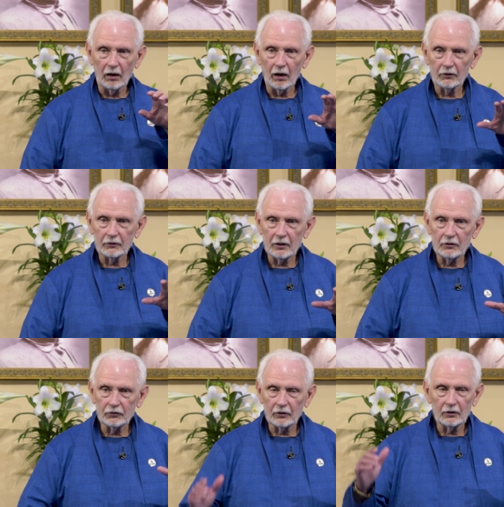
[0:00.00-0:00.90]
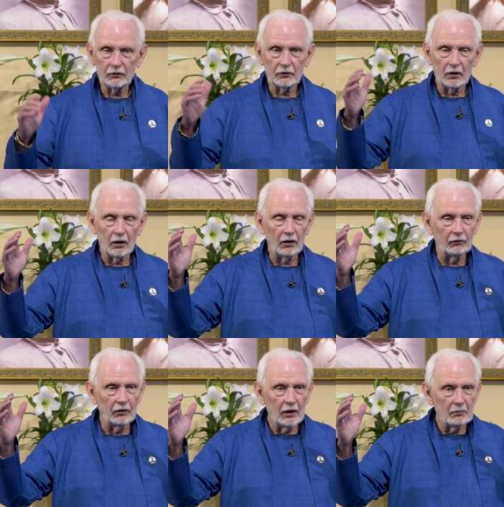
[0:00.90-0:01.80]
are teachings
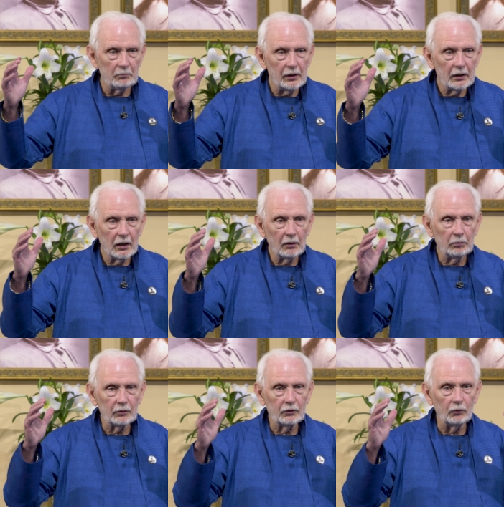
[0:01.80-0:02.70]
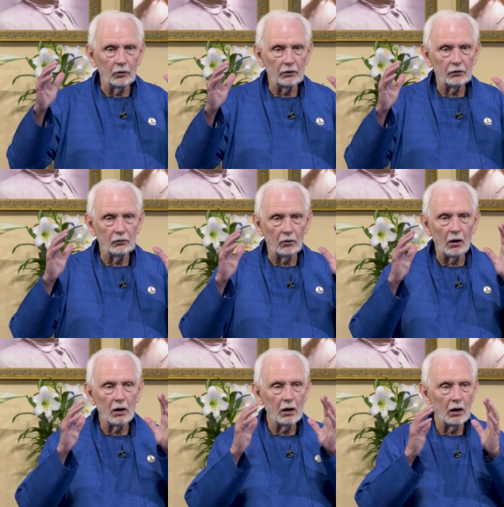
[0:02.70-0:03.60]
of being able to
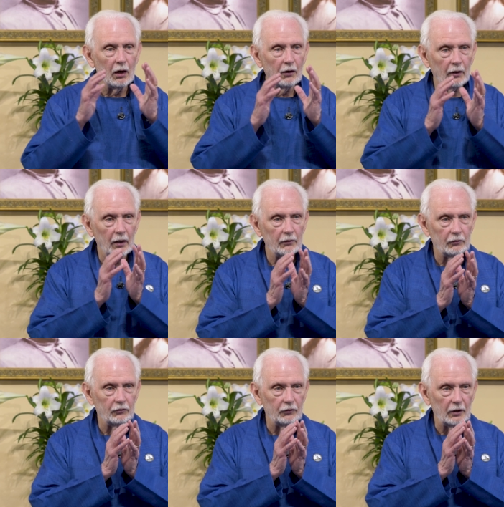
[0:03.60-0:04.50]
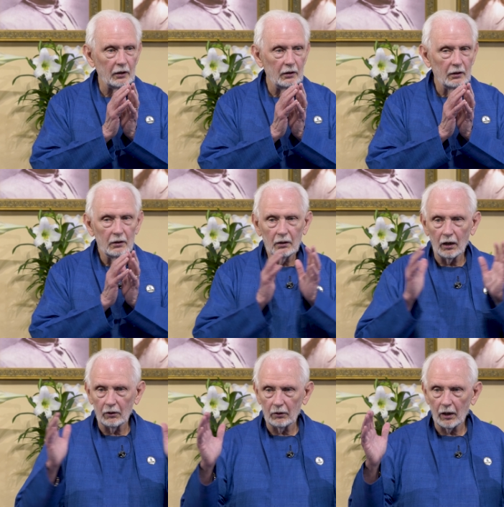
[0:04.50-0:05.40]
withdraw our energy,
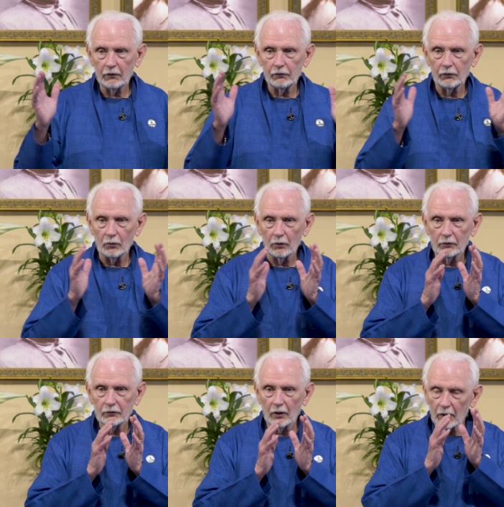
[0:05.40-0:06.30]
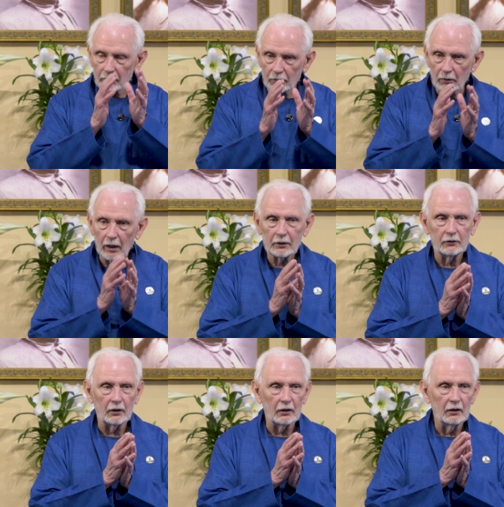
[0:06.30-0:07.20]
our life force, and
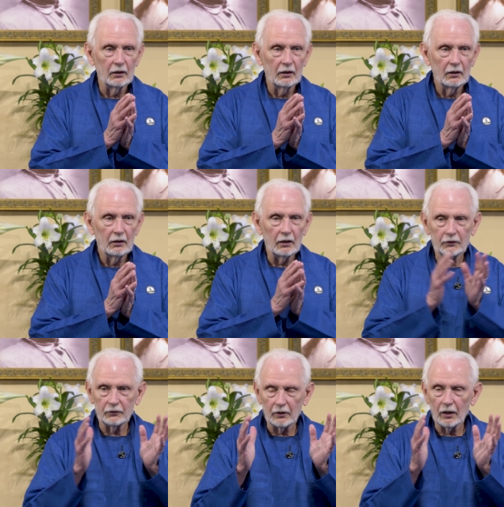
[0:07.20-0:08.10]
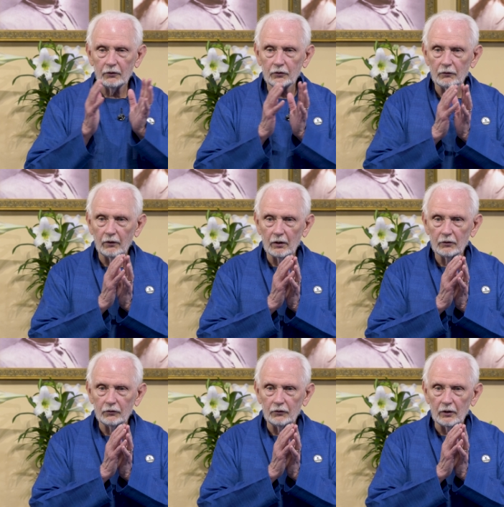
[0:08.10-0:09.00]
direct it. It's the age of
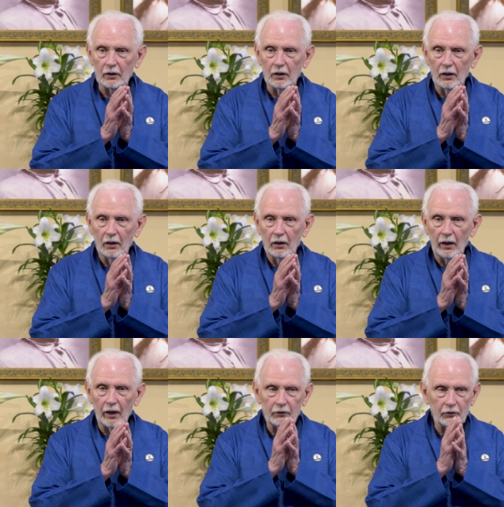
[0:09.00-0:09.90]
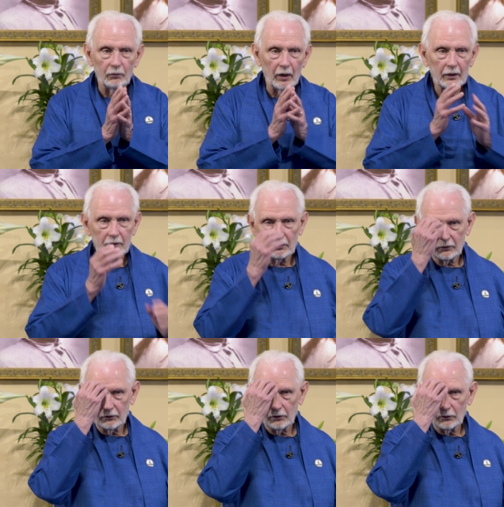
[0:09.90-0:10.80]
energy, and direct
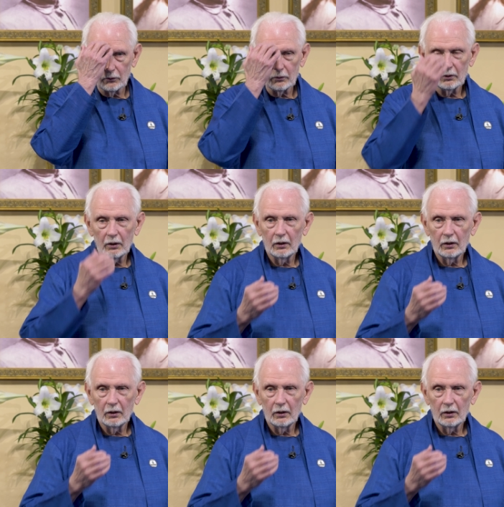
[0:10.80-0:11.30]
it to